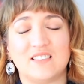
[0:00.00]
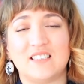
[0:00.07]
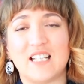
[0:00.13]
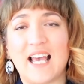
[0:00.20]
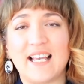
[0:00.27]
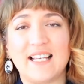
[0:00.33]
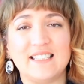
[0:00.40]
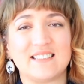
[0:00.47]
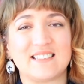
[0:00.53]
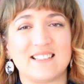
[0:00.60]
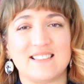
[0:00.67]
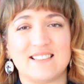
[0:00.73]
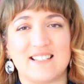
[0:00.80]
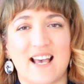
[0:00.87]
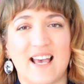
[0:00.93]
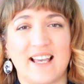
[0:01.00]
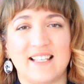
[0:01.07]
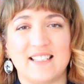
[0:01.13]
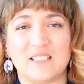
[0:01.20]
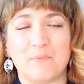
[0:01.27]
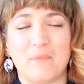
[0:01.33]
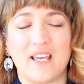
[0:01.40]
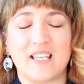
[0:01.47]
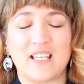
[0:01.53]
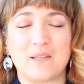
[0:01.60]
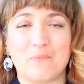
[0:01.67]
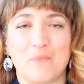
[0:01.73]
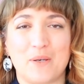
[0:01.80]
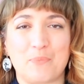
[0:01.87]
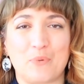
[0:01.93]
days and days
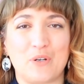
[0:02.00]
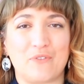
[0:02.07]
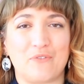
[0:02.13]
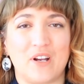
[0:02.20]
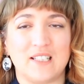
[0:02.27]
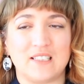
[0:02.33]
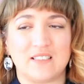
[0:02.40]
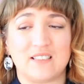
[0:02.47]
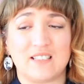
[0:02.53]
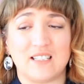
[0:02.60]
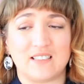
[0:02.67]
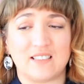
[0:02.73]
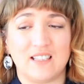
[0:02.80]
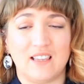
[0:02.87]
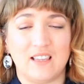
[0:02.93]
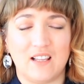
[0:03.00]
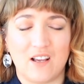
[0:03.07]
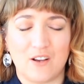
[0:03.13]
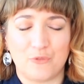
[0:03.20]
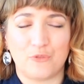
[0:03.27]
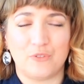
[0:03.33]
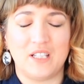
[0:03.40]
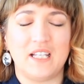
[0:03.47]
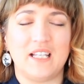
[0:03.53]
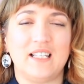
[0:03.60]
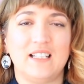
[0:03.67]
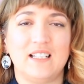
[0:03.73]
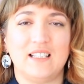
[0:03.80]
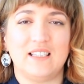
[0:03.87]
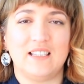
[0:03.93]
making my boyfriend this
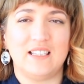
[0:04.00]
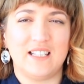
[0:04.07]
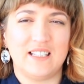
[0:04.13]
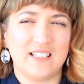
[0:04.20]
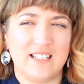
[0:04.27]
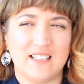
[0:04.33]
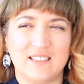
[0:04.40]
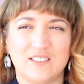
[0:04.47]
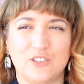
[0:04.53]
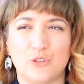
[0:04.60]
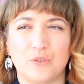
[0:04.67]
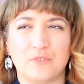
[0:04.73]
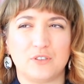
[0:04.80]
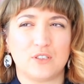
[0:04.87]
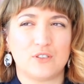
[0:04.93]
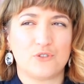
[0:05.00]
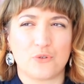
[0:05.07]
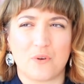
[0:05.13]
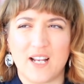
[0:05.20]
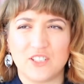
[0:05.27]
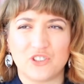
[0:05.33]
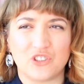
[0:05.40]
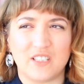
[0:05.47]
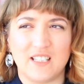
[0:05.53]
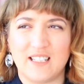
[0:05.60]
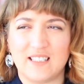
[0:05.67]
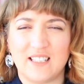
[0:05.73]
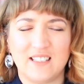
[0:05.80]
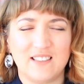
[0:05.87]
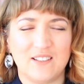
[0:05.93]
lovely linen, sort of stretch
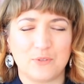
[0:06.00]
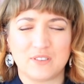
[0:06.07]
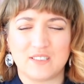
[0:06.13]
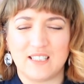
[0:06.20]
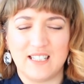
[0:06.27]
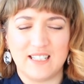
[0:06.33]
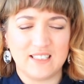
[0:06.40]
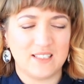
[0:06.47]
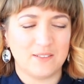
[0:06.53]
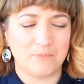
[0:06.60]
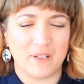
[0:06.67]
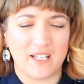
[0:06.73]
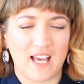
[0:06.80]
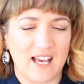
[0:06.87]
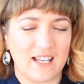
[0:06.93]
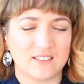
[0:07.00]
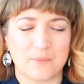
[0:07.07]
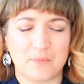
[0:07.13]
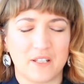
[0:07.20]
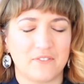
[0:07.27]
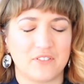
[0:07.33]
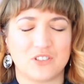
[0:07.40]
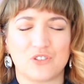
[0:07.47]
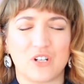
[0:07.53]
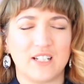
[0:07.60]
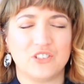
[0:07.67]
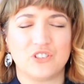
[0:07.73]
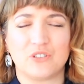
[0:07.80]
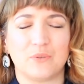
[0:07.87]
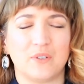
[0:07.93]
linen. It was linen, but it had a bit of a
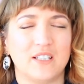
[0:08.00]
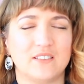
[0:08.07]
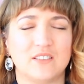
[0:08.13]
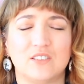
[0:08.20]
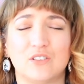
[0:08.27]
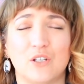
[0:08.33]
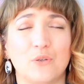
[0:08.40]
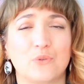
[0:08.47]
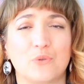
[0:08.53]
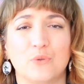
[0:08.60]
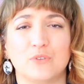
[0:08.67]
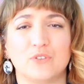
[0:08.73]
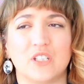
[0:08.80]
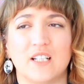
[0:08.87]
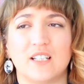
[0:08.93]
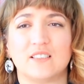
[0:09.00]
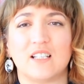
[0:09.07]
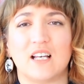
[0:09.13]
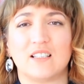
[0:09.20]
stretch to it. It's so gorgeous.